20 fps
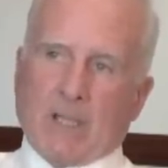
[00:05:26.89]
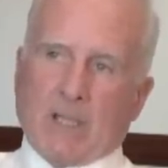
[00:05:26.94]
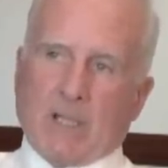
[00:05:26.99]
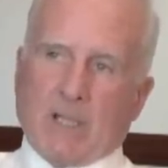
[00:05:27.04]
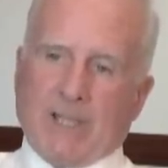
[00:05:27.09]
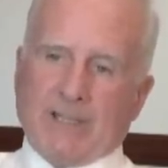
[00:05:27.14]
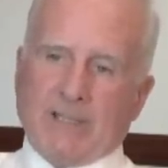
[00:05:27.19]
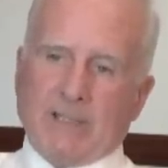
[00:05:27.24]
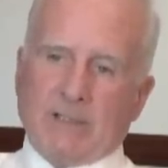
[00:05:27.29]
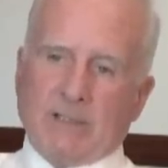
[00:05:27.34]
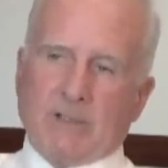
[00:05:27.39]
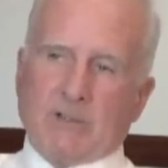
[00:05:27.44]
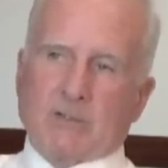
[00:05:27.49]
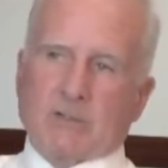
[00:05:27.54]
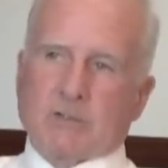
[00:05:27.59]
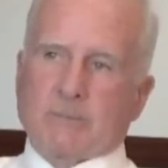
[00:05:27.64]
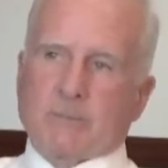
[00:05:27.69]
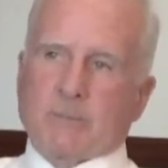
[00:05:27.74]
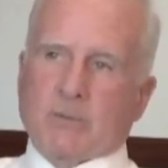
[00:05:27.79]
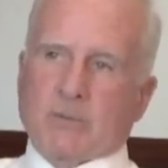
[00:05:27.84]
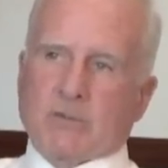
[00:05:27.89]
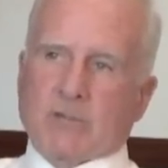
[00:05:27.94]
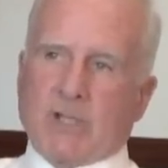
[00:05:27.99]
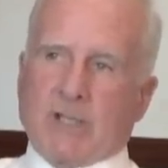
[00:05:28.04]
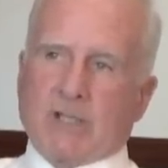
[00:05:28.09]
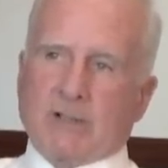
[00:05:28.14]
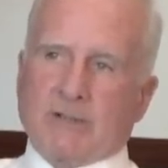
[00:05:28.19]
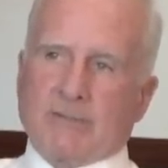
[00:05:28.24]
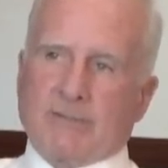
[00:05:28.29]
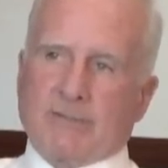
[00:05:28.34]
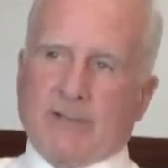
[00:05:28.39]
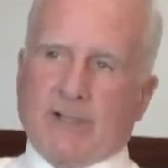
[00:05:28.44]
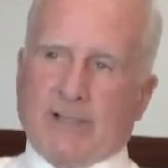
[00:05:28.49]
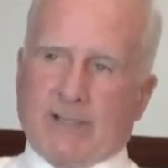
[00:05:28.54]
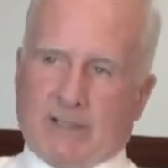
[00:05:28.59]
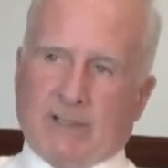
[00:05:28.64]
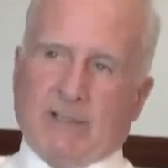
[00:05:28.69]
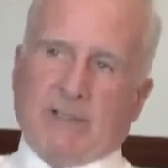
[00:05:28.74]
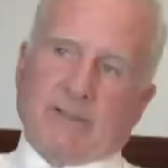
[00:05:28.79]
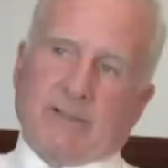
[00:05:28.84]
I needed to
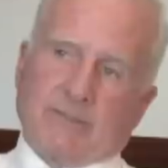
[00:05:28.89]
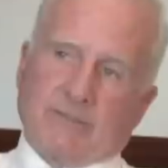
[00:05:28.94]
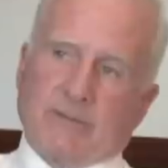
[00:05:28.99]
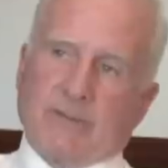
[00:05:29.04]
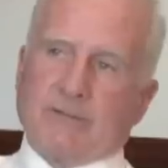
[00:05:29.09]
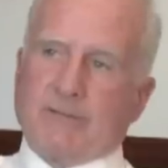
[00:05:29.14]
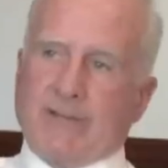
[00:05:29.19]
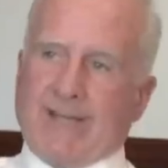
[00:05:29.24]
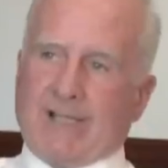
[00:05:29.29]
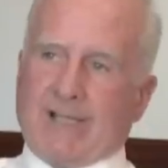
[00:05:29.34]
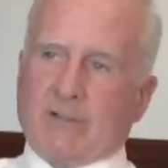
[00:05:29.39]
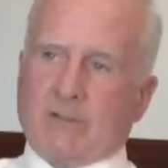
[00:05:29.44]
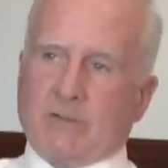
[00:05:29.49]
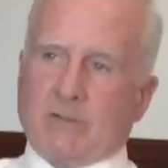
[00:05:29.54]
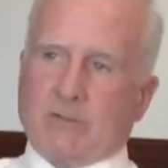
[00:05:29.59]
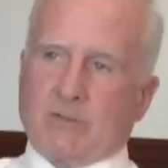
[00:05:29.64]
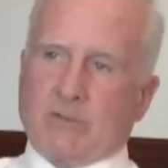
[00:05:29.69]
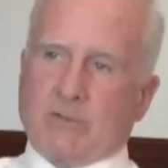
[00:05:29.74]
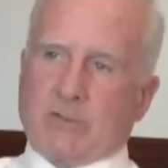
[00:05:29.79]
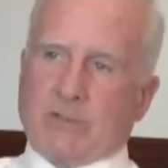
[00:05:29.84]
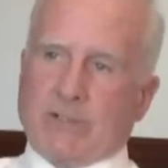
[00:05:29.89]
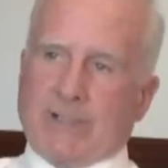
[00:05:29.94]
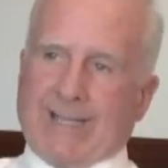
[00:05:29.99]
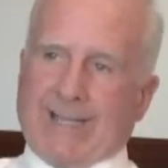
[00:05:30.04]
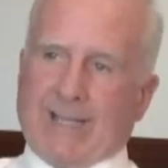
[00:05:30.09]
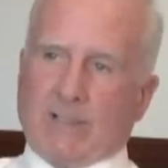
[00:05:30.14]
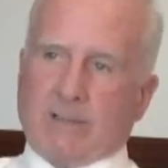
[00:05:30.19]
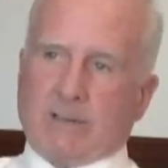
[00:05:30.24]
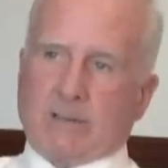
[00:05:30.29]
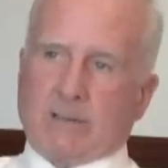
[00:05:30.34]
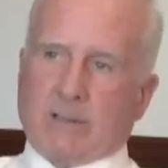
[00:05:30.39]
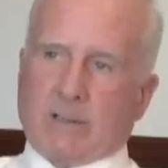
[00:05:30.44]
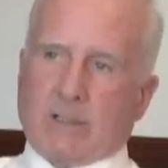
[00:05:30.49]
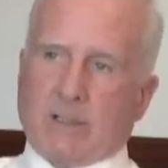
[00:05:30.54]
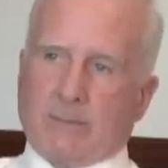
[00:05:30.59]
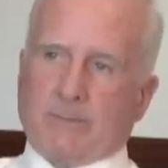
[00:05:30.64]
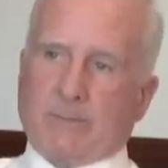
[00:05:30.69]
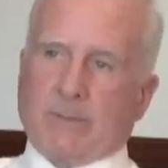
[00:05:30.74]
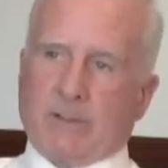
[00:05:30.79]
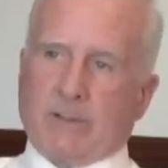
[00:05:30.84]
personify and live the values that the
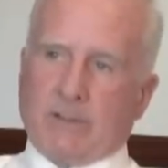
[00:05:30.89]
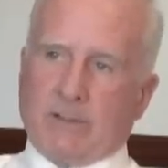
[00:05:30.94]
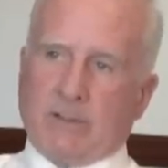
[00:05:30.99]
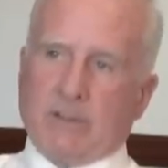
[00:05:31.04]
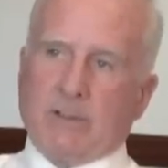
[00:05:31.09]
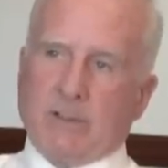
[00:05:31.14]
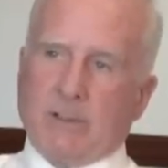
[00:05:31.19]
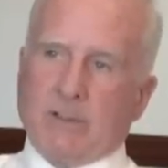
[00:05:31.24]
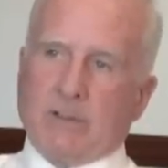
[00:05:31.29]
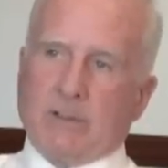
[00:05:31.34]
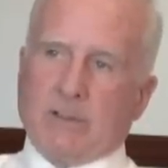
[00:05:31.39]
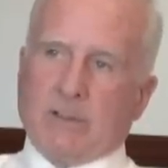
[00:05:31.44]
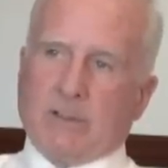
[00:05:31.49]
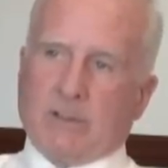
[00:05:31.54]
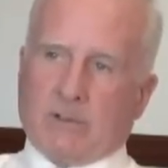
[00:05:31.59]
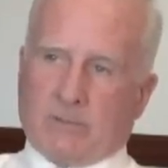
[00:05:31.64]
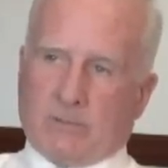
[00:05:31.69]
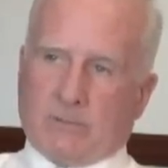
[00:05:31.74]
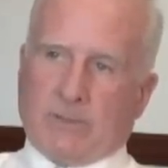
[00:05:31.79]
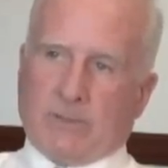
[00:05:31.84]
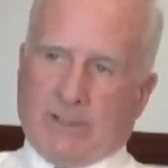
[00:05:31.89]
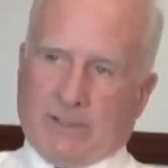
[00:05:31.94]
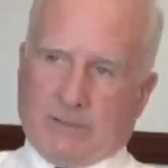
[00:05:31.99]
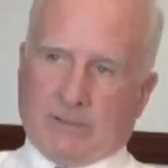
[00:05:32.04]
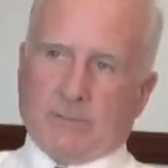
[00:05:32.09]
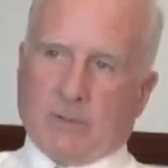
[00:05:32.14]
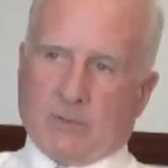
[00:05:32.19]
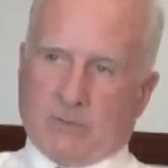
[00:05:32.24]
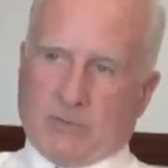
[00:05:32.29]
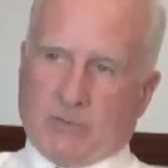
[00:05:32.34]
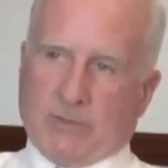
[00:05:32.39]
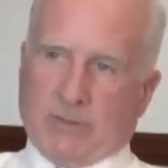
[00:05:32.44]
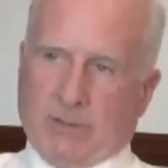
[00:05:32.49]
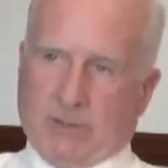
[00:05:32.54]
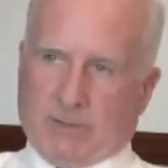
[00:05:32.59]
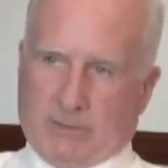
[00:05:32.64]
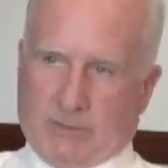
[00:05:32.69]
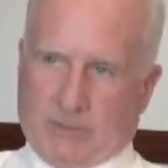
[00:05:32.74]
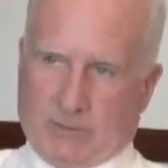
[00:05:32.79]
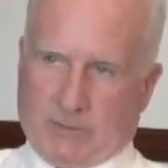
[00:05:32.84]
company held most
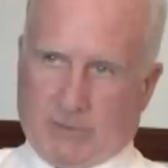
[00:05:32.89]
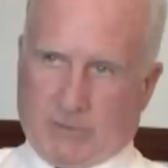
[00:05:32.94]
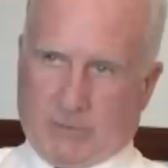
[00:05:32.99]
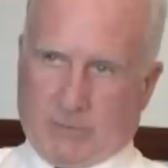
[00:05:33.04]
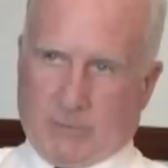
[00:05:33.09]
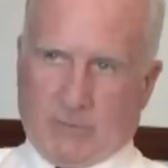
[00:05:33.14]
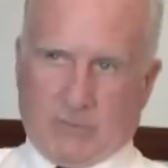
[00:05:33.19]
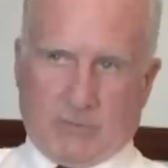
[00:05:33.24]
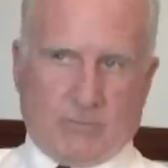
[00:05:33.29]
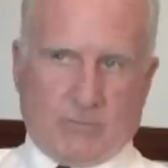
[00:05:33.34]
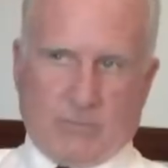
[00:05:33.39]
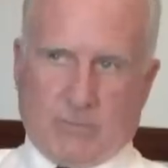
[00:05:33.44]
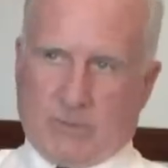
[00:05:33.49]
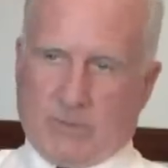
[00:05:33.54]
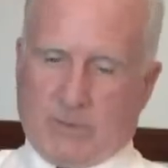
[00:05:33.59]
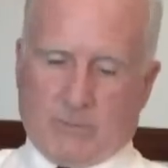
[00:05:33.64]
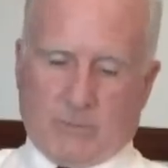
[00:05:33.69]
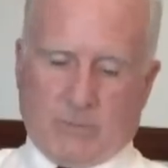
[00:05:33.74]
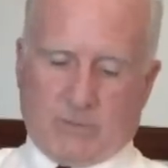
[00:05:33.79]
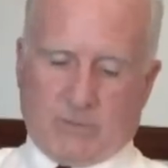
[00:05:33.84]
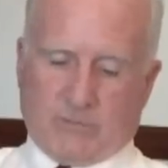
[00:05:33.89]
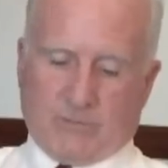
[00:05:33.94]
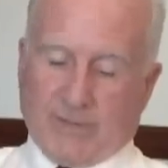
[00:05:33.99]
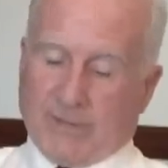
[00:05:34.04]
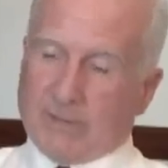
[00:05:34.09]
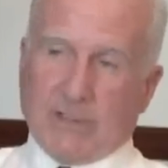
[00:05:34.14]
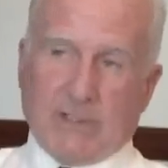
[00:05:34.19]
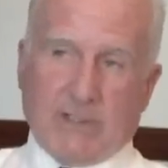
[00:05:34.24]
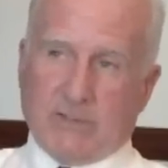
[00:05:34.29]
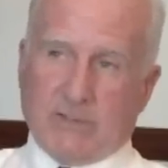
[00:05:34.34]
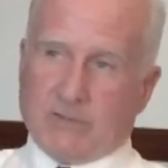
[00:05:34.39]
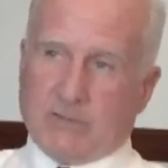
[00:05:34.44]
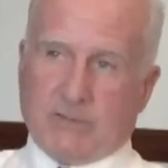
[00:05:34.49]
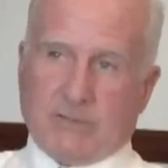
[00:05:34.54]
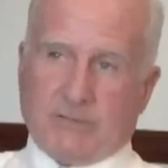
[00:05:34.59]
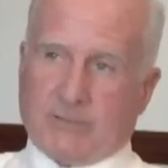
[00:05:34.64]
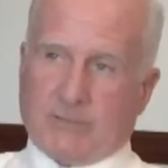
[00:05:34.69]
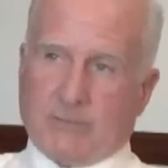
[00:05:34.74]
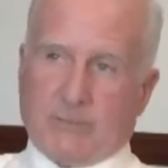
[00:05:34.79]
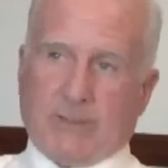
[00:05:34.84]
dear. So it was very
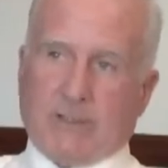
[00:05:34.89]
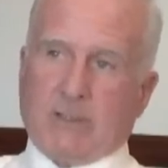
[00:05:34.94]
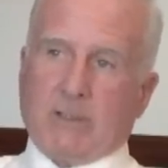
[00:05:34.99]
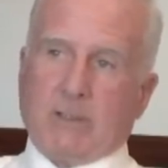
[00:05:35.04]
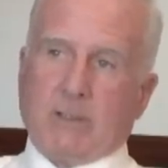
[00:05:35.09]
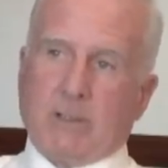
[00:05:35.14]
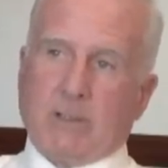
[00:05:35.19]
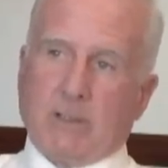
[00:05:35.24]
easy for me